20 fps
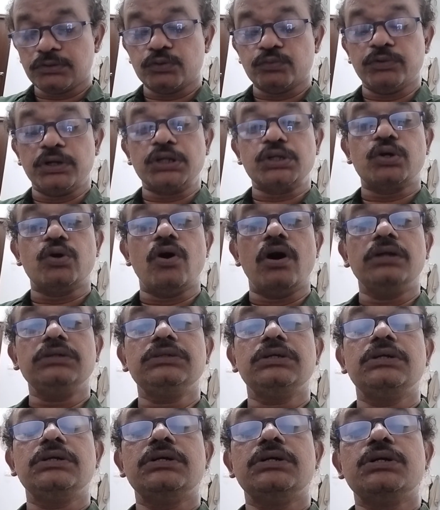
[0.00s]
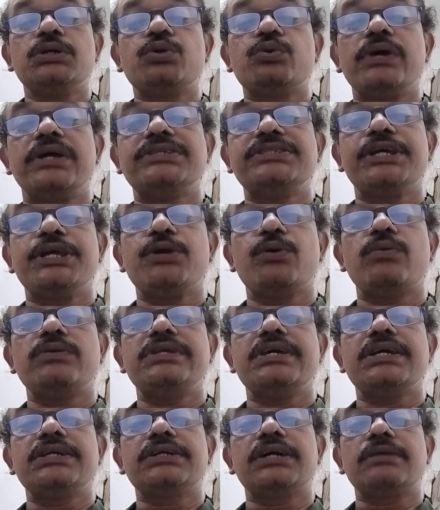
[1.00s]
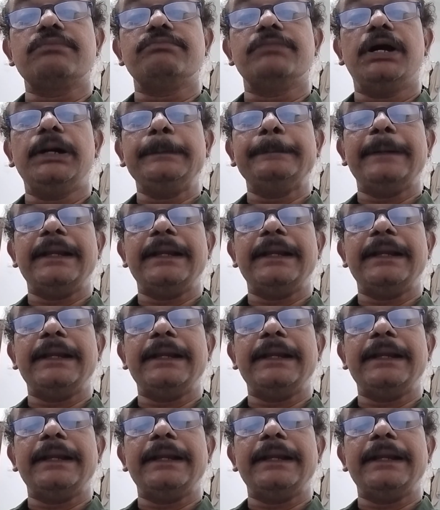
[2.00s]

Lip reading: work on to execute their karma.